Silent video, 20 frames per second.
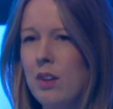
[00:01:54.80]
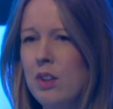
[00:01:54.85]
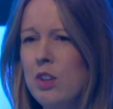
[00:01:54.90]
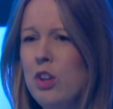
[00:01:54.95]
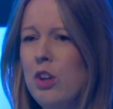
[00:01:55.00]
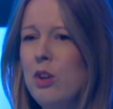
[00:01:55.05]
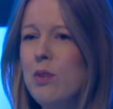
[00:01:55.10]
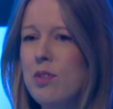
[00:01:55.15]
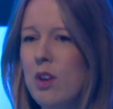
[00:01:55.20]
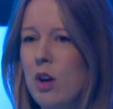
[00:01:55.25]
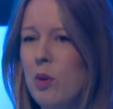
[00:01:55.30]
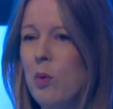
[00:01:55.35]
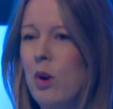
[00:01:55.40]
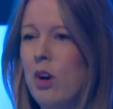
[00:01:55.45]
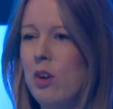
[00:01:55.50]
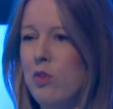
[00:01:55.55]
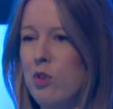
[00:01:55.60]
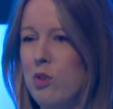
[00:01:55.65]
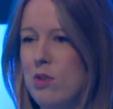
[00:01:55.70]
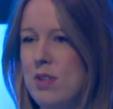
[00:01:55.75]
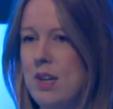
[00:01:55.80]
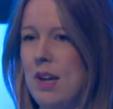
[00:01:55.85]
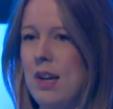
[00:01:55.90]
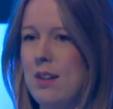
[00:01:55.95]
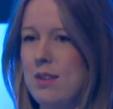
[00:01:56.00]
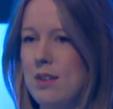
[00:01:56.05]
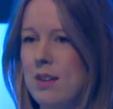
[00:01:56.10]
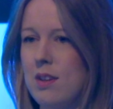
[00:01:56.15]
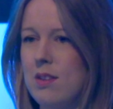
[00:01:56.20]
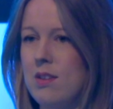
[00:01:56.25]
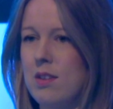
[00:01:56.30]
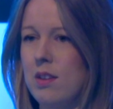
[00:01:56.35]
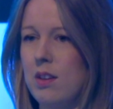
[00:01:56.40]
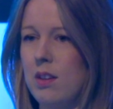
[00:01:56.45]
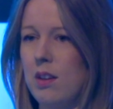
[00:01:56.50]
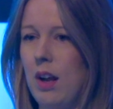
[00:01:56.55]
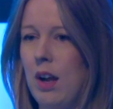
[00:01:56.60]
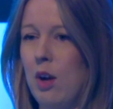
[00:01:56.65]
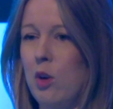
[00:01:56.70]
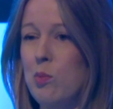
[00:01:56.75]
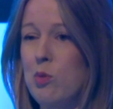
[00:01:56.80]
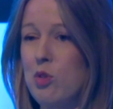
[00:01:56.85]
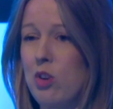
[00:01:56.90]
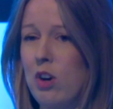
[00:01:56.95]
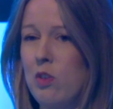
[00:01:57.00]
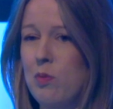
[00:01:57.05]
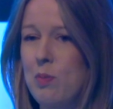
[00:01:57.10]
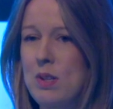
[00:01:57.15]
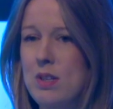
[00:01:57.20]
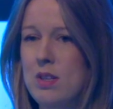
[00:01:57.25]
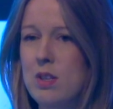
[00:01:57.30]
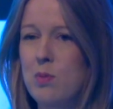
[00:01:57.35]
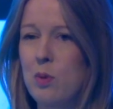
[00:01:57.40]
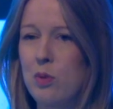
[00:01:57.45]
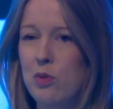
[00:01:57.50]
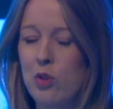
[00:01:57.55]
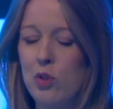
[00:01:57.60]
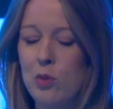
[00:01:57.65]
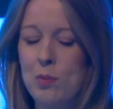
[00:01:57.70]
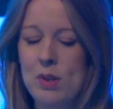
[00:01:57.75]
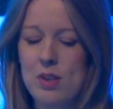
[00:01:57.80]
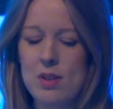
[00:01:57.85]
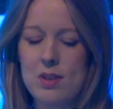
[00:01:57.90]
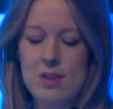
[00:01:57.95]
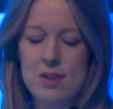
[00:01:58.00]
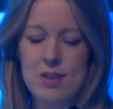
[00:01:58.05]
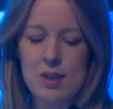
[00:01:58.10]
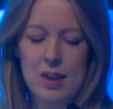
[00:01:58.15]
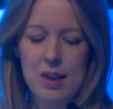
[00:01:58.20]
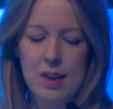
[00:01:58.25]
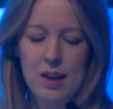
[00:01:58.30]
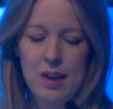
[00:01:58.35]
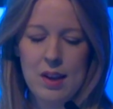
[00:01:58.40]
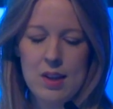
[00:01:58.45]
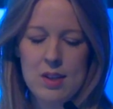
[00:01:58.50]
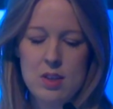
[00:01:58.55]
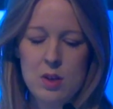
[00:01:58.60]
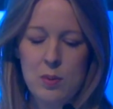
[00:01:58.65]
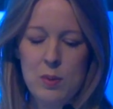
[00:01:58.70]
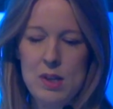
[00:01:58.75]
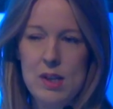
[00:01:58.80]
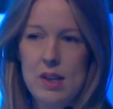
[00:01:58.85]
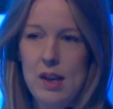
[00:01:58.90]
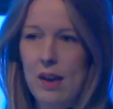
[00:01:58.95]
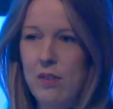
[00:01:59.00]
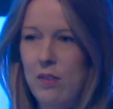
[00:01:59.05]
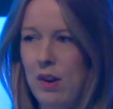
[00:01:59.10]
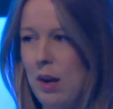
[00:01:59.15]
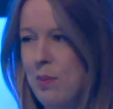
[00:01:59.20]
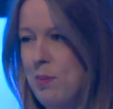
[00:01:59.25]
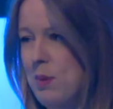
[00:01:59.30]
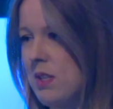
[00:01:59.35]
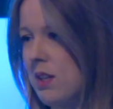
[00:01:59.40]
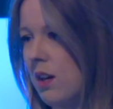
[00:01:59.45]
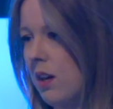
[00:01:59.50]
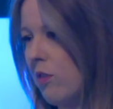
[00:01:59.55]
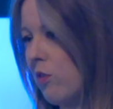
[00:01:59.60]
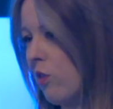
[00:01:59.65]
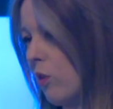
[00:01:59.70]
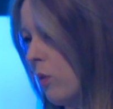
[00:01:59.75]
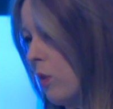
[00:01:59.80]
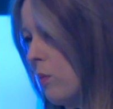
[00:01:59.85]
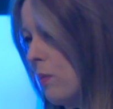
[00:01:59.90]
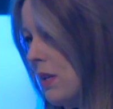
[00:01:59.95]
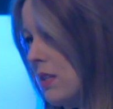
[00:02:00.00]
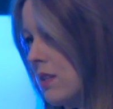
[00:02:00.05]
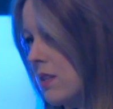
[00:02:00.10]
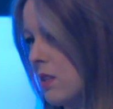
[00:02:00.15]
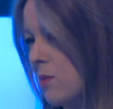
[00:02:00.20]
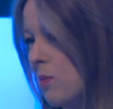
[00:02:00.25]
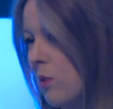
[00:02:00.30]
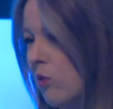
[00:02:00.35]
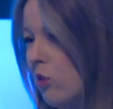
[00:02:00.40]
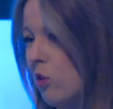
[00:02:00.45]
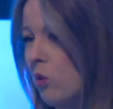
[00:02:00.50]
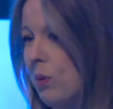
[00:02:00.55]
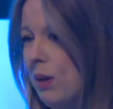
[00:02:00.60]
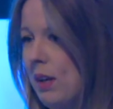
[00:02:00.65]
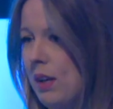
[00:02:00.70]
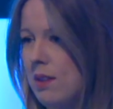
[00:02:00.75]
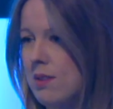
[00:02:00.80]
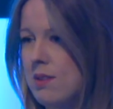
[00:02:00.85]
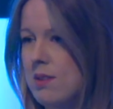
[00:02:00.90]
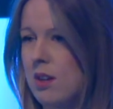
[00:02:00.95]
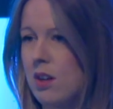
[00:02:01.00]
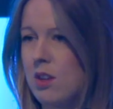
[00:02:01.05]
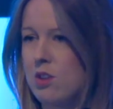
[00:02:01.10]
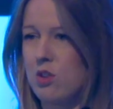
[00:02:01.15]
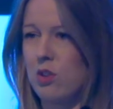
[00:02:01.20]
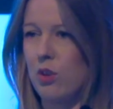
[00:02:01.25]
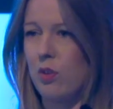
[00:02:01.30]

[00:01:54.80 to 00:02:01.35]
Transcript: use our workforce data to help drive business performance. So we did have an appetite from the business before we started